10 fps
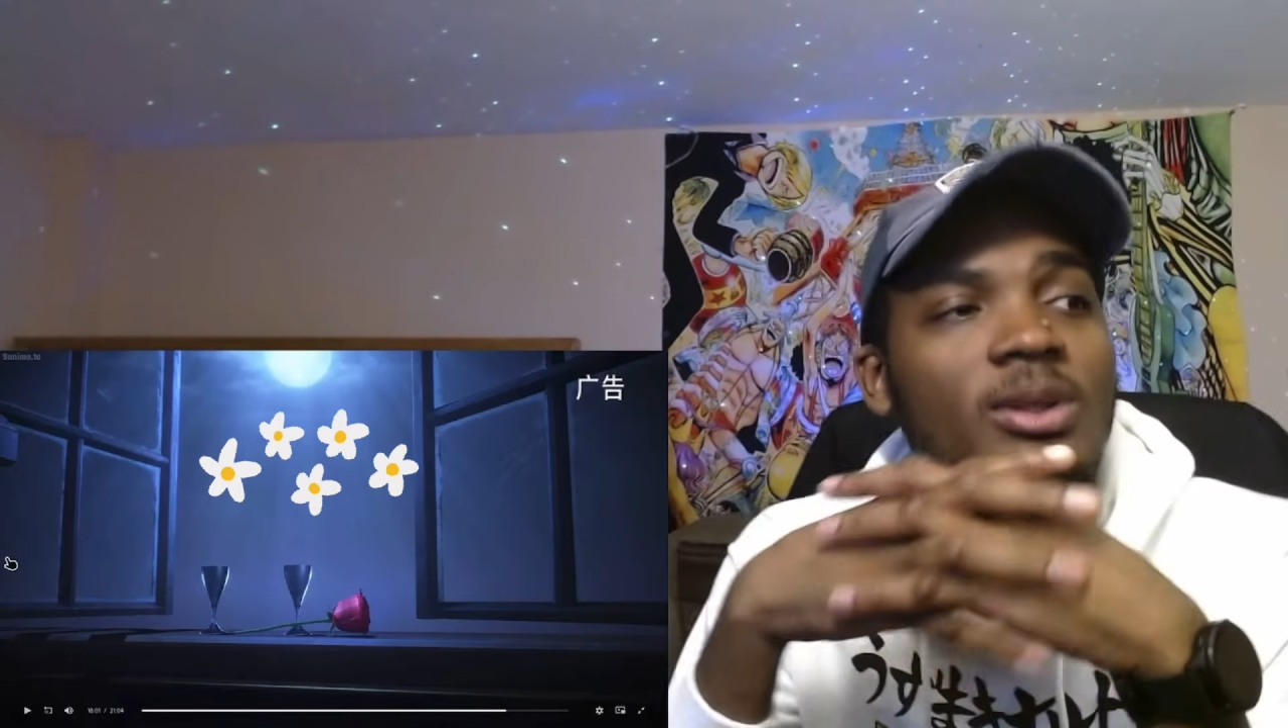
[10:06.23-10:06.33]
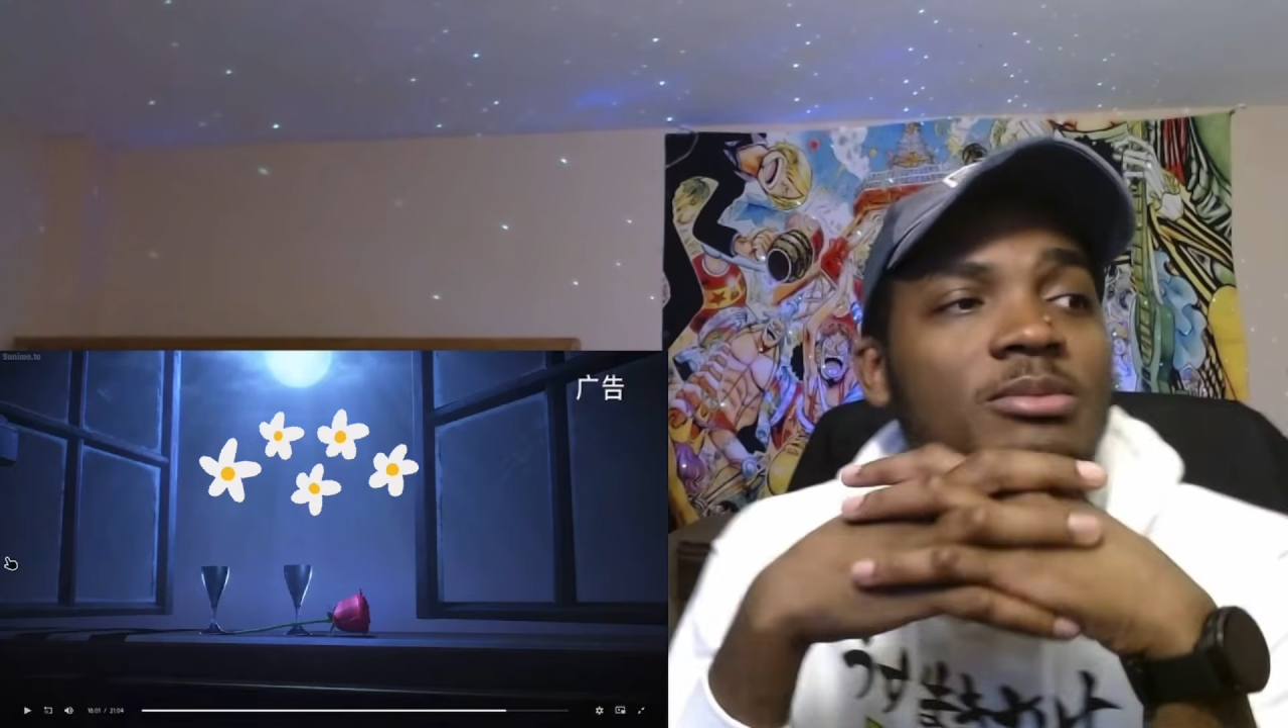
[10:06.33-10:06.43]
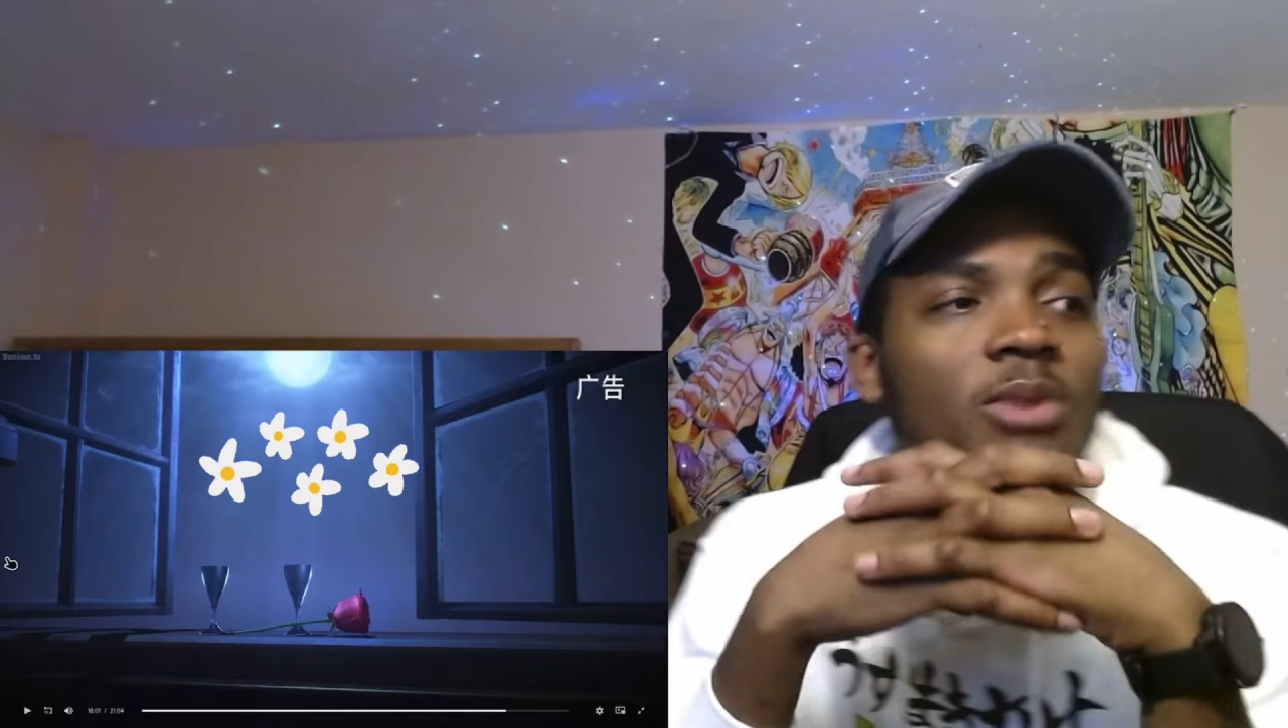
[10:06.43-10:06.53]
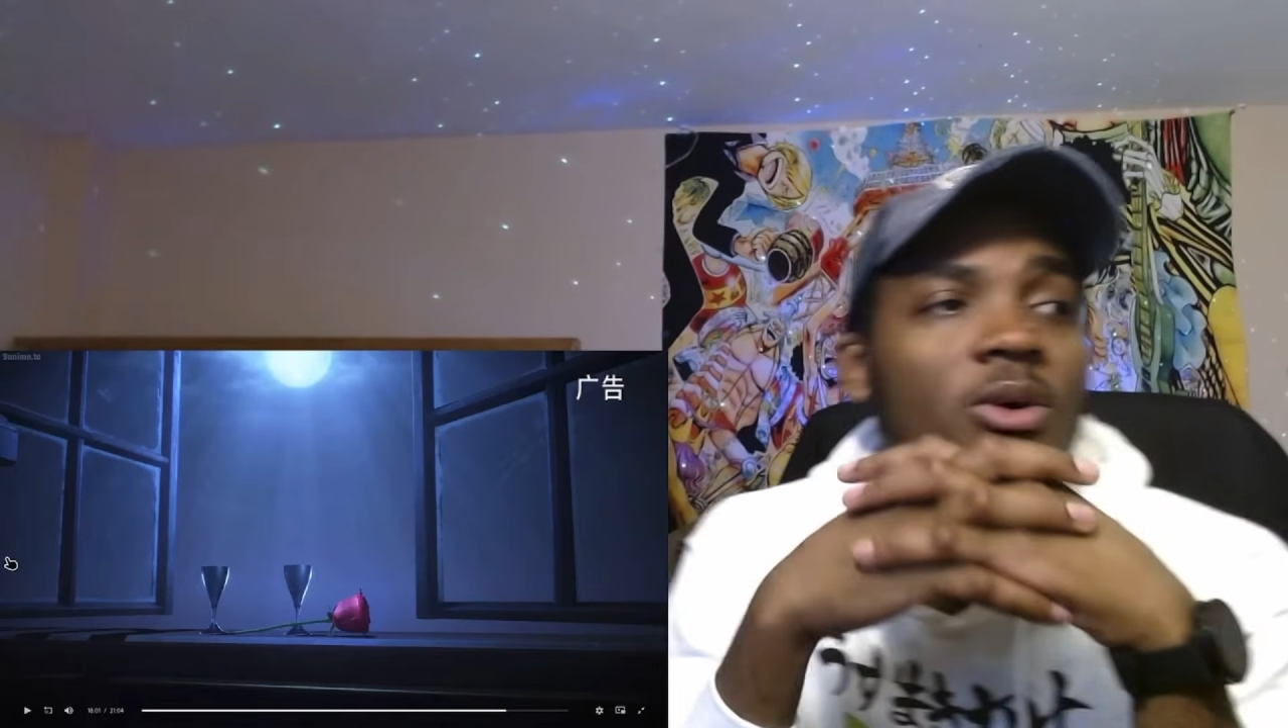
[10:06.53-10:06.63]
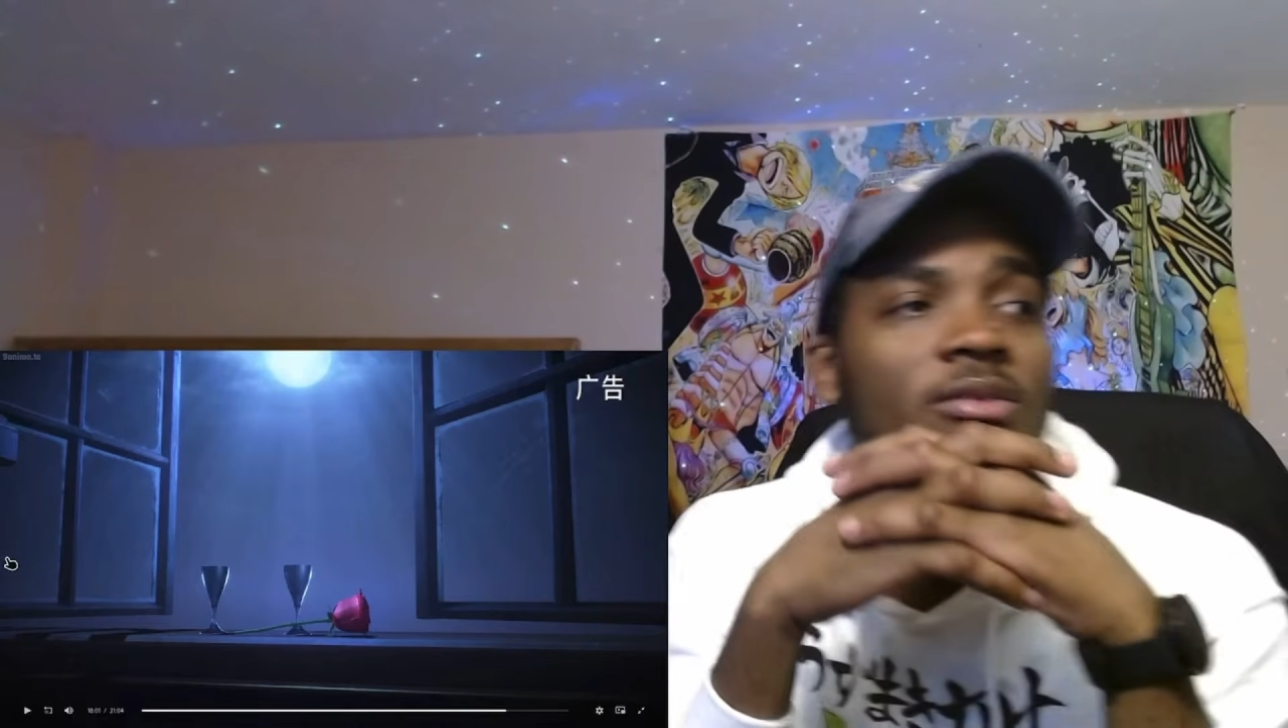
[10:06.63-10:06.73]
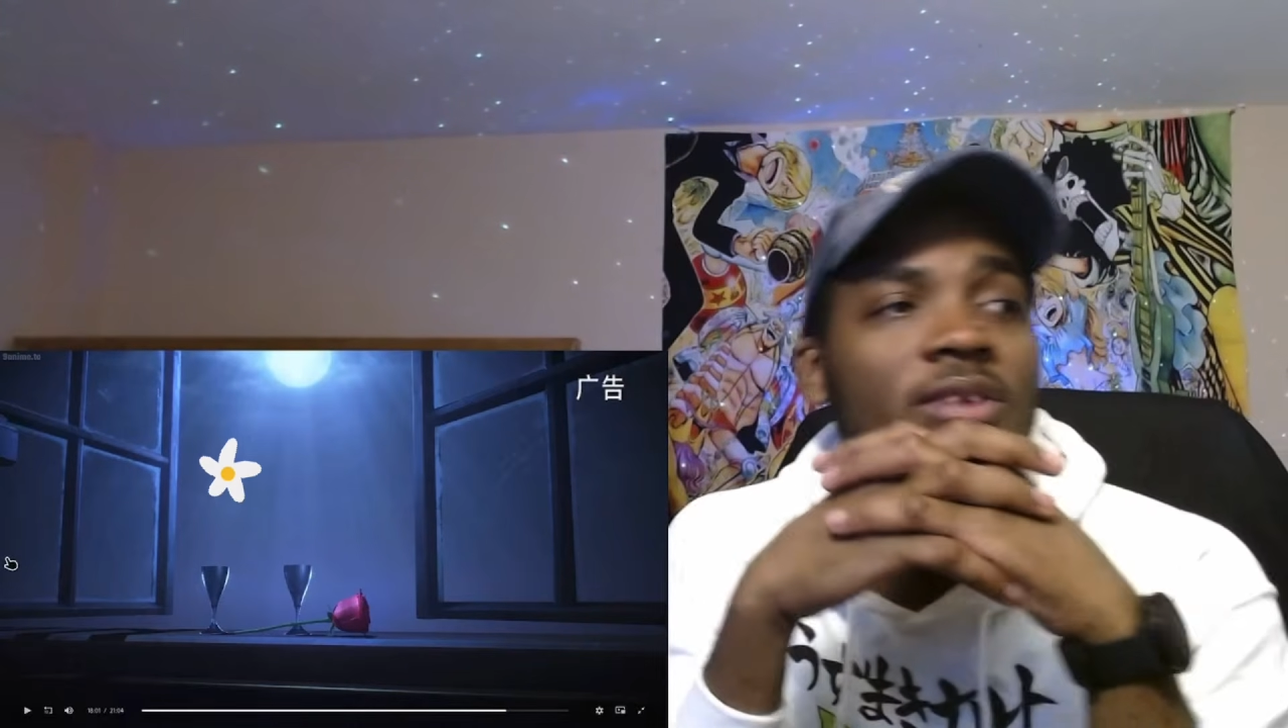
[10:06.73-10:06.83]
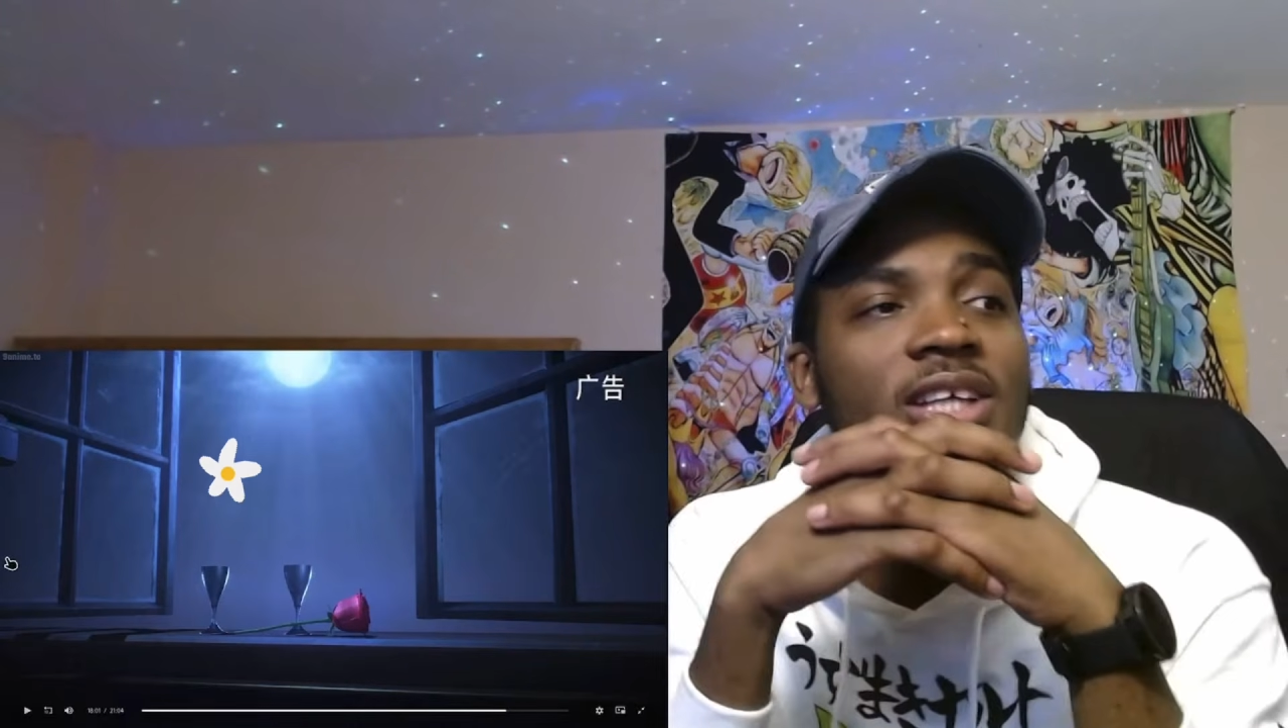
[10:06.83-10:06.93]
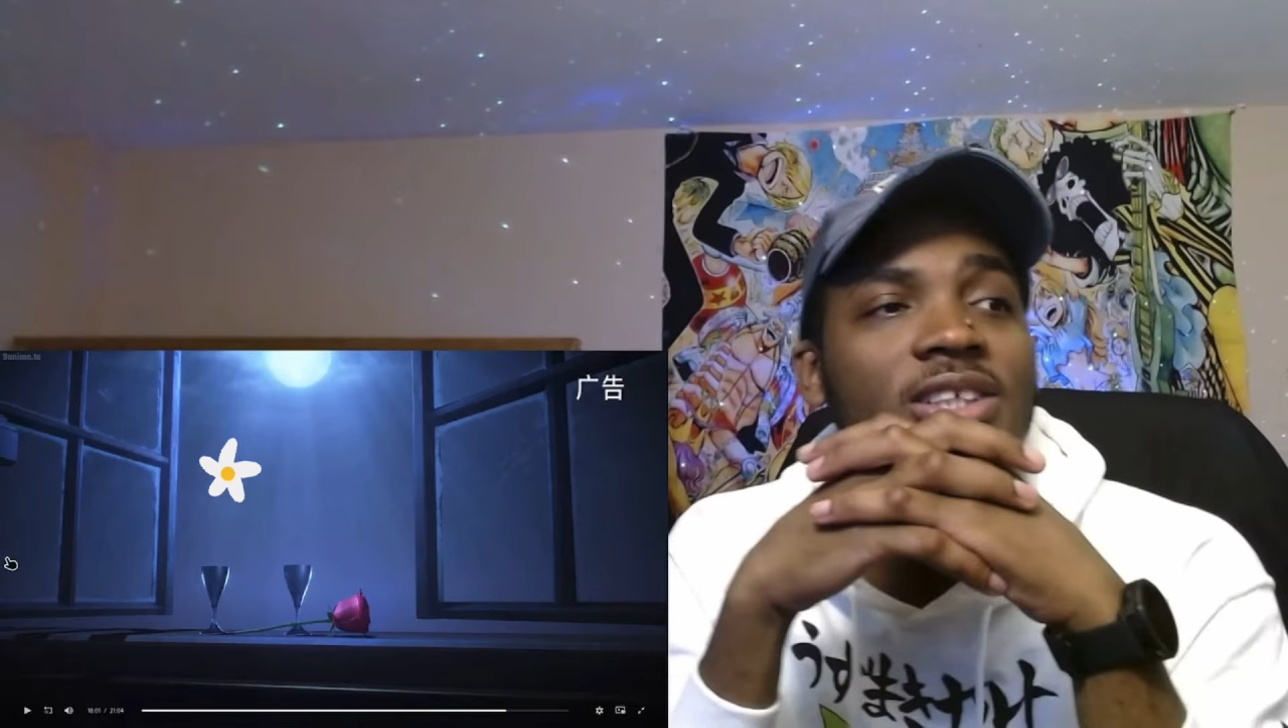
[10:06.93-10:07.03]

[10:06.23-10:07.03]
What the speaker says: motivation